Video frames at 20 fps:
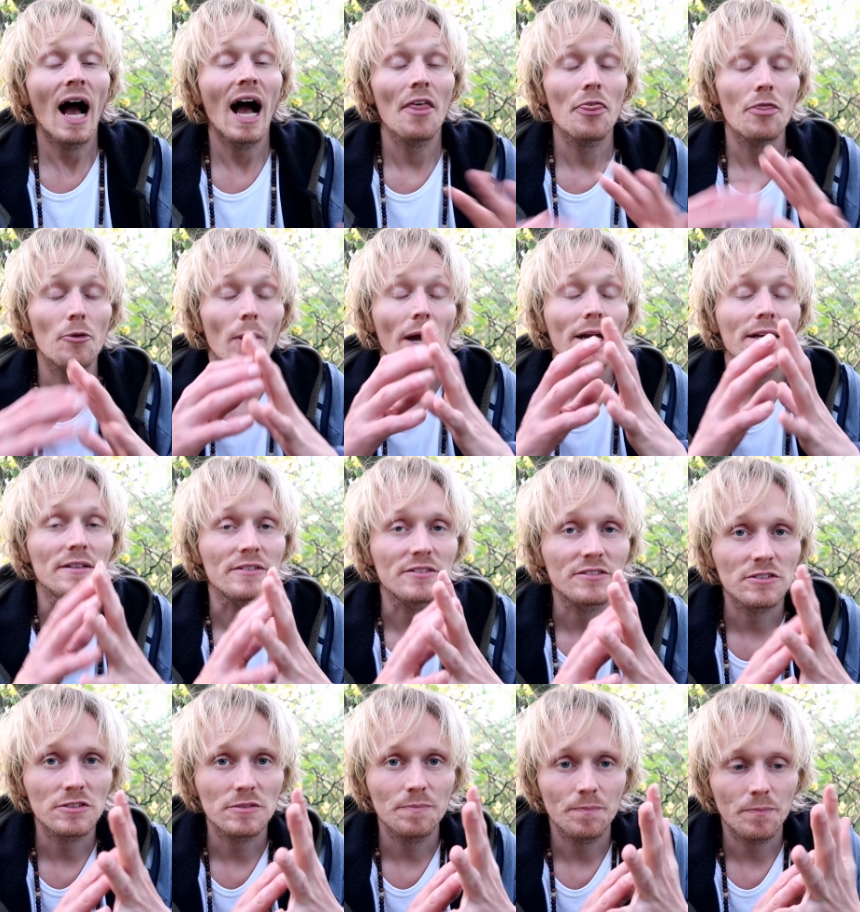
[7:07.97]

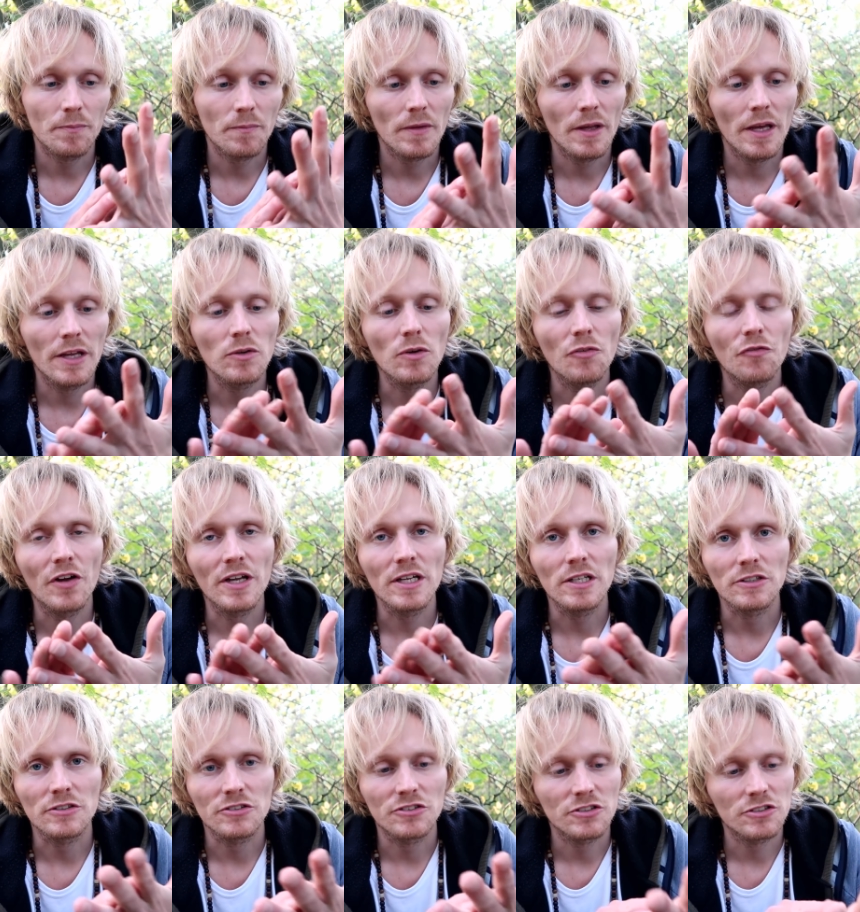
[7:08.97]
arthritis in your
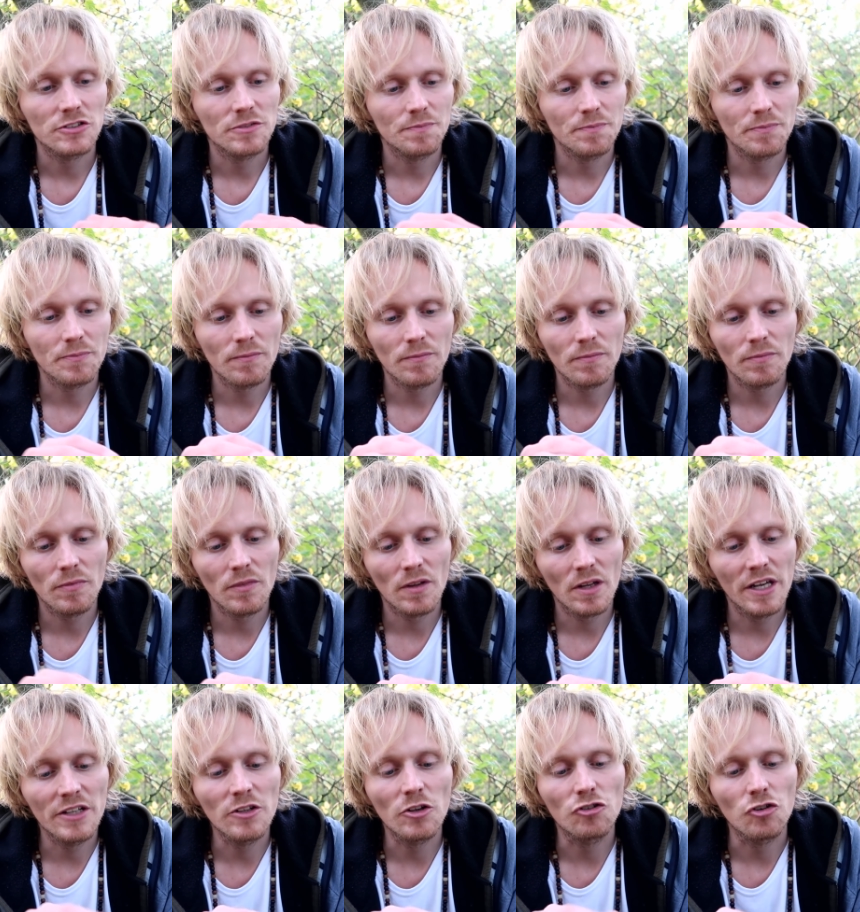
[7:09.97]
fingers,
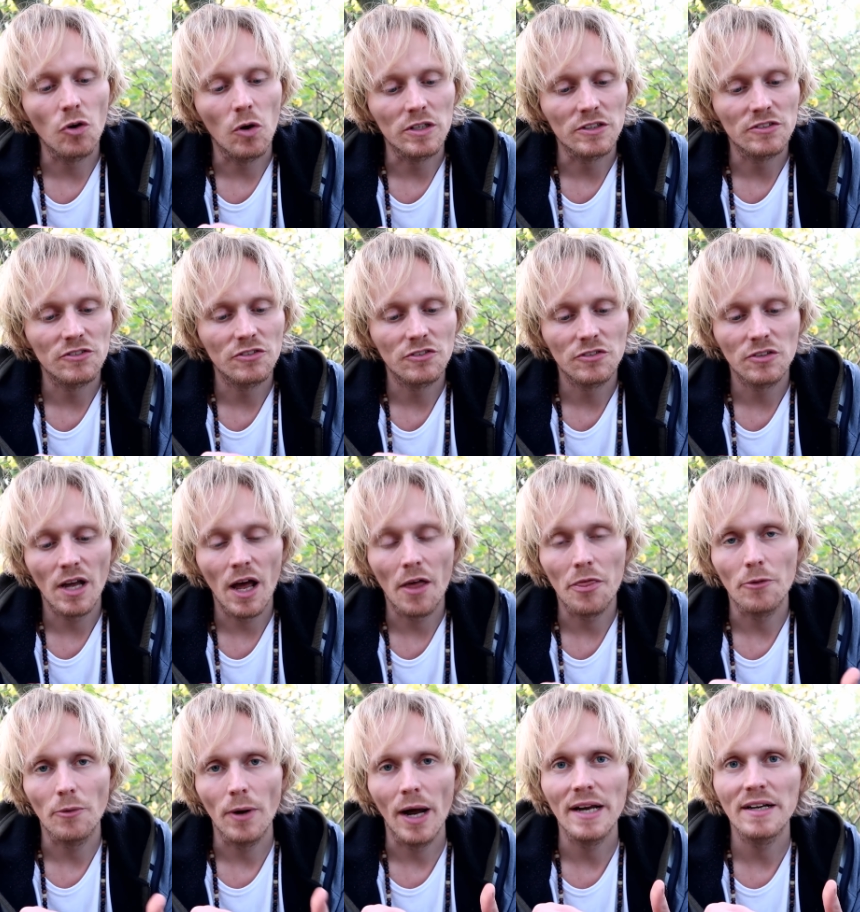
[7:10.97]
in your joints.
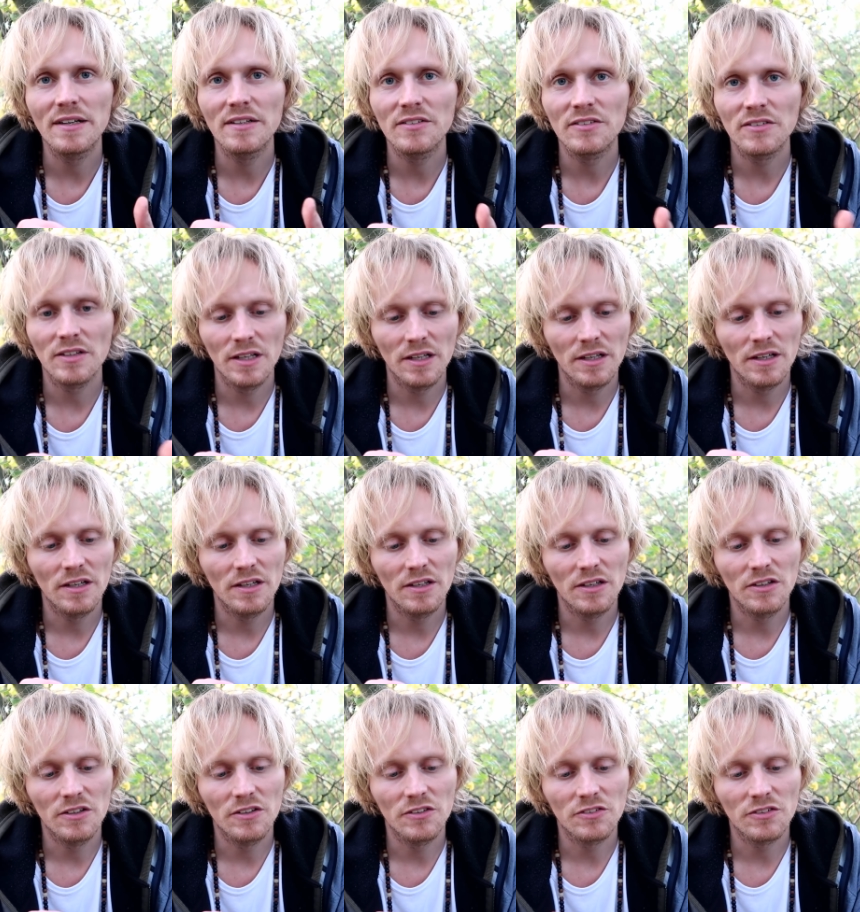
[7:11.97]
Arthritis
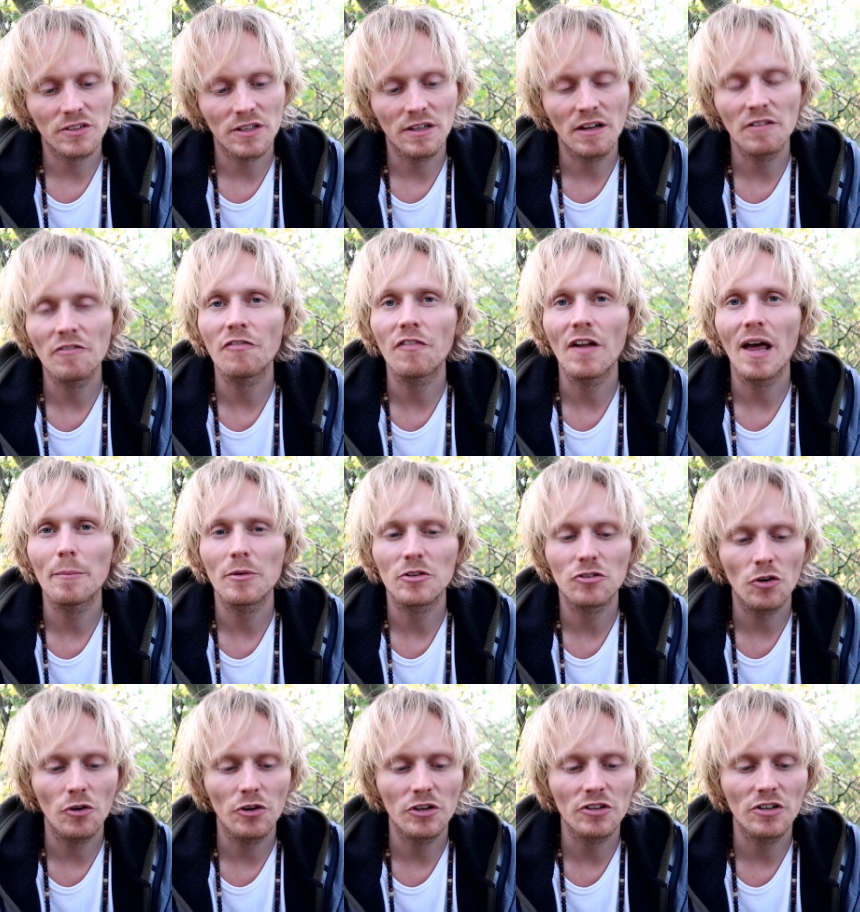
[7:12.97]
is an
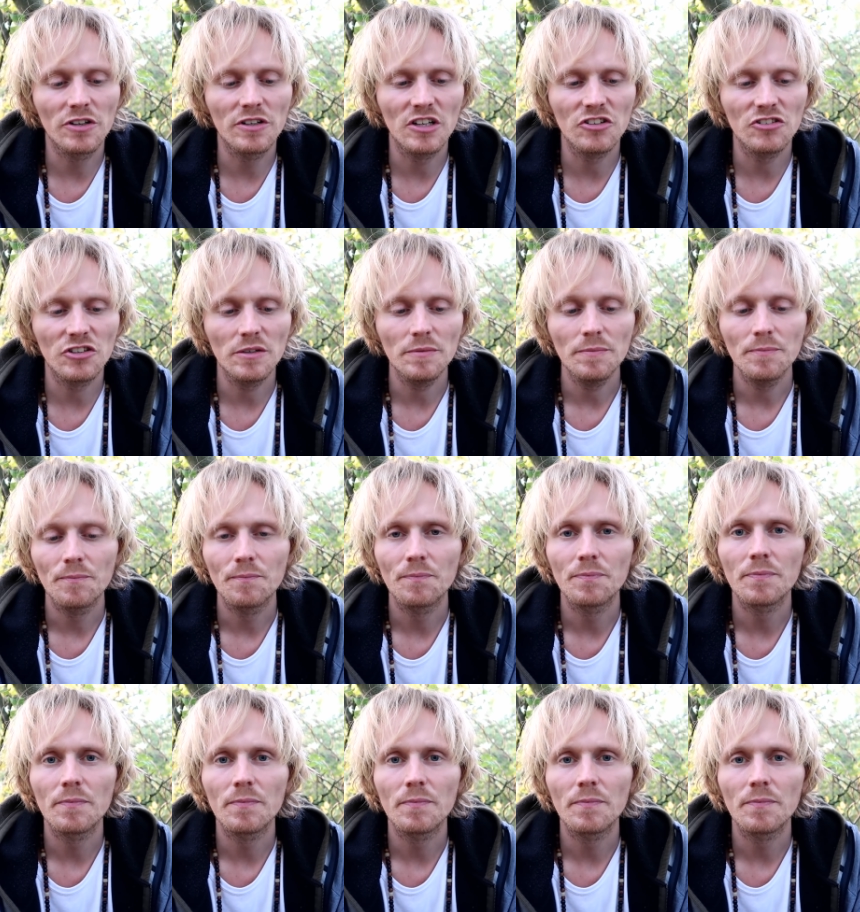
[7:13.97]
inflammatory condition.